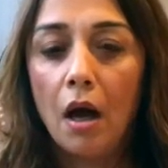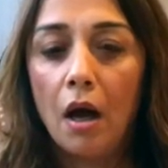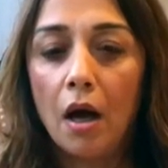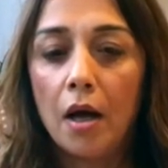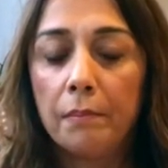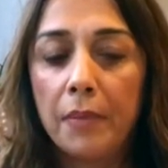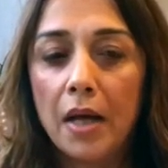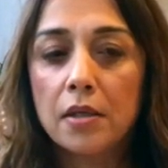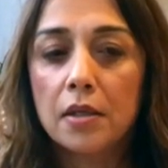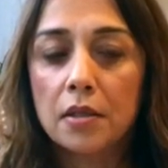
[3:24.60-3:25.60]

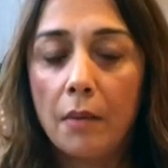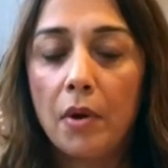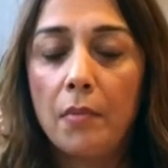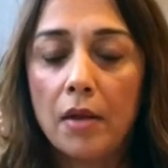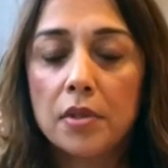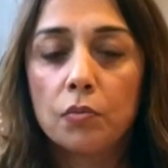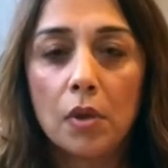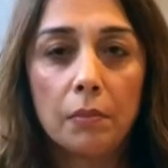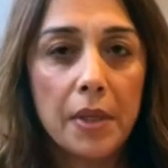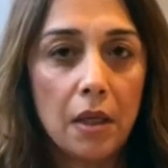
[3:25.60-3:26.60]
But the summer months
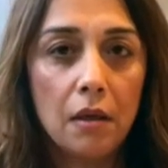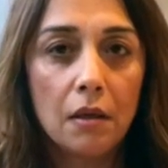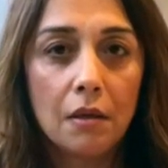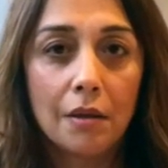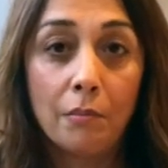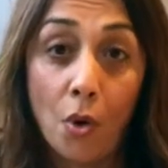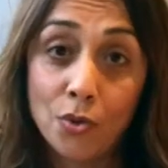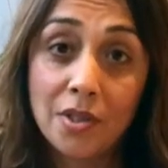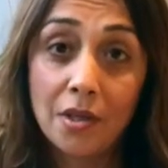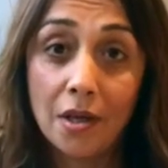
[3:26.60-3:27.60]
will be the
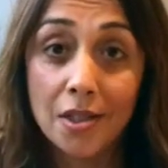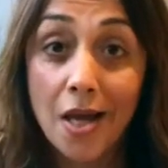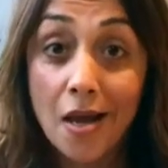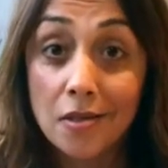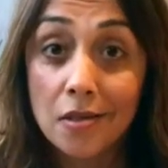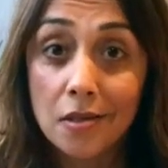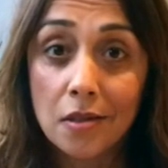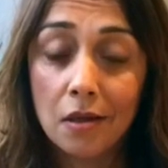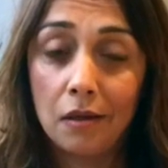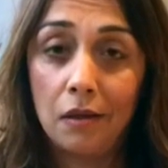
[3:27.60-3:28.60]
most
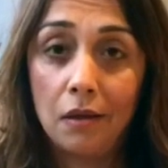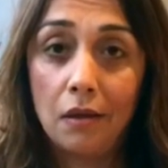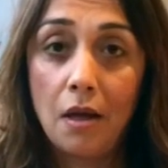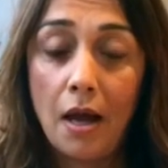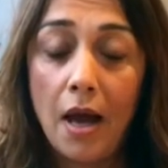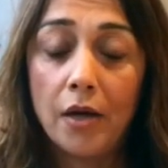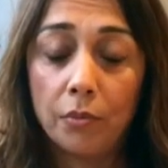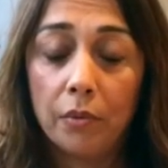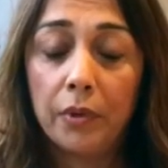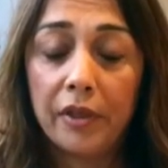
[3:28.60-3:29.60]
intense, and you
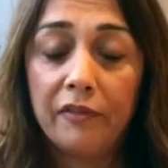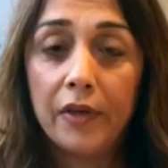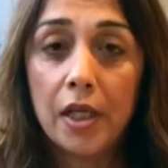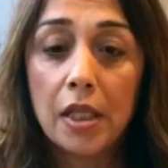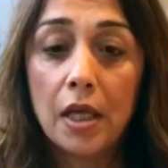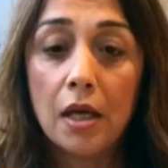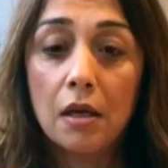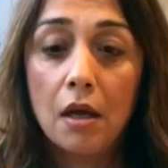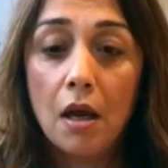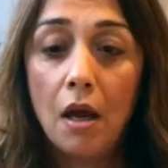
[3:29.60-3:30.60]
will really feel it
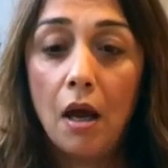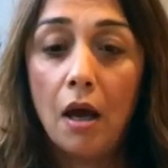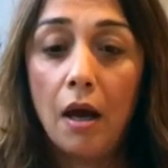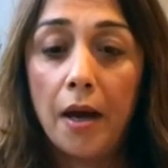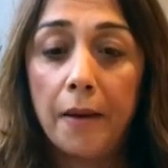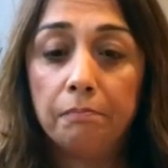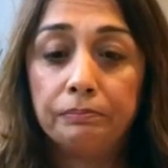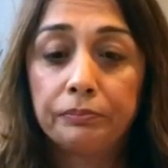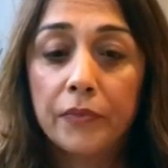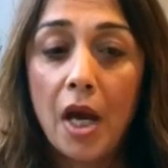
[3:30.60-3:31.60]
then.
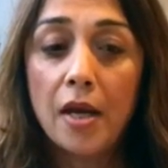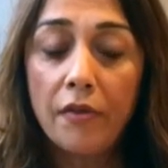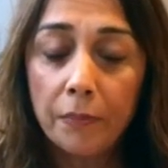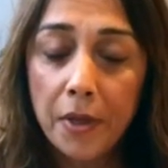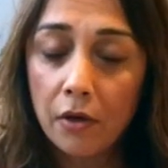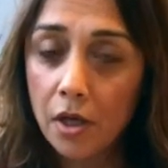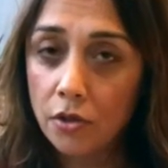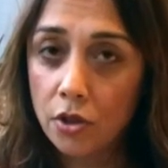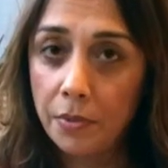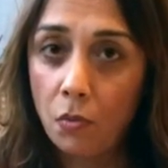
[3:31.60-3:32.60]
Another
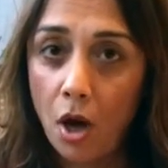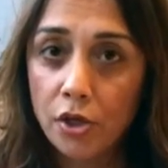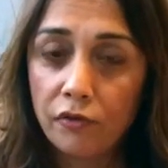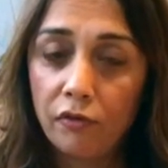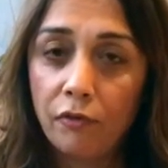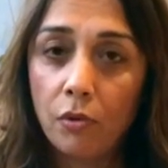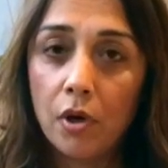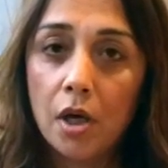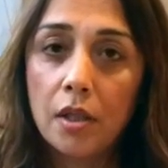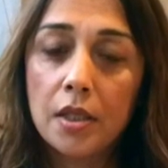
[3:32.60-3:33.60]
period to be watchful
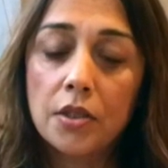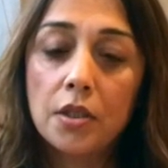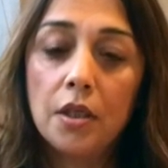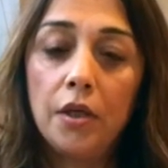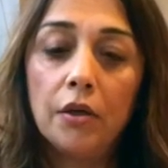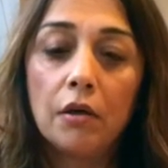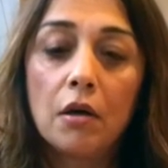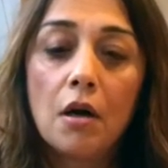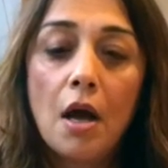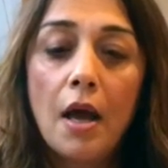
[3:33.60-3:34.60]
for this
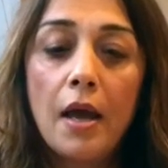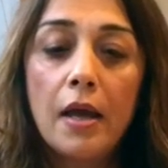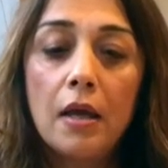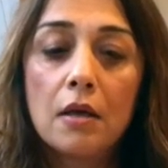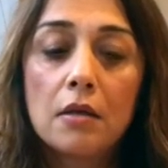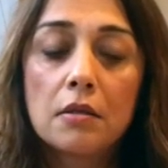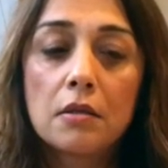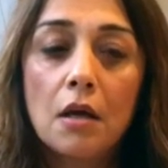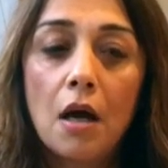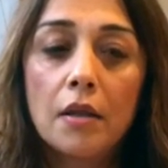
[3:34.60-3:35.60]
year
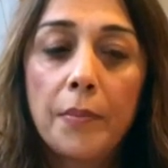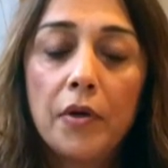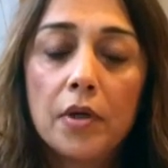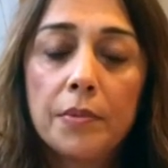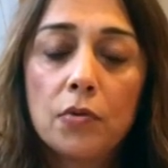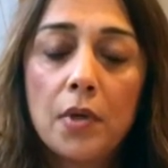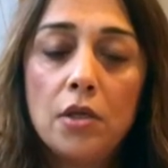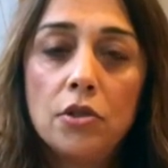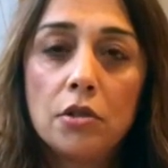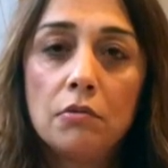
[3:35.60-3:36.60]
is the period
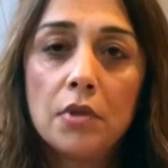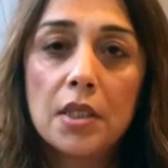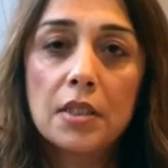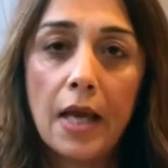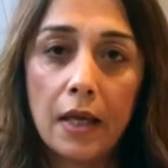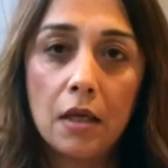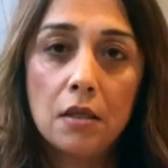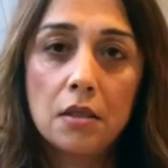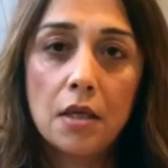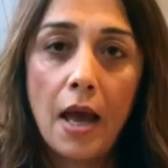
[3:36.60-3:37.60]
between June the
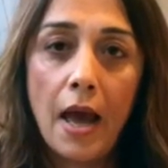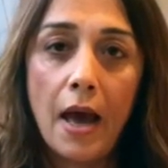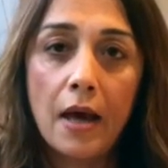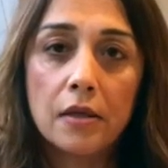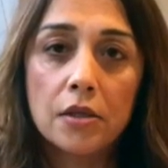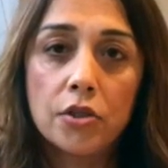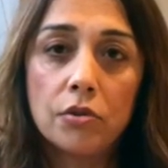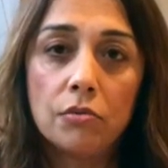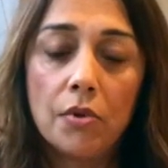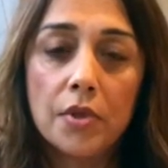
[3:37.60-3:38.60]
2nd and
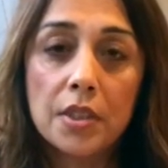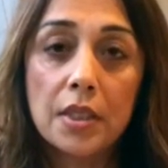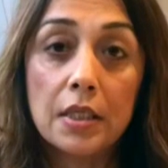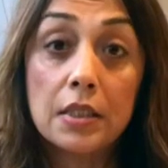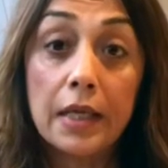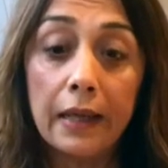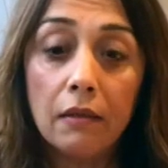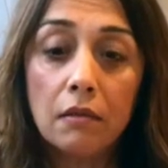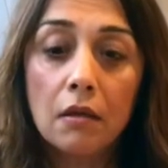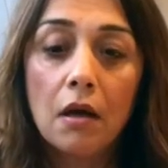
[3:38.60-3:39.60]
June the
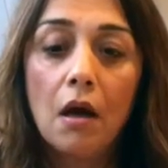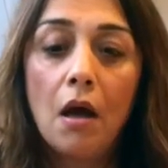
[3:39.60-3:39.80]
16th,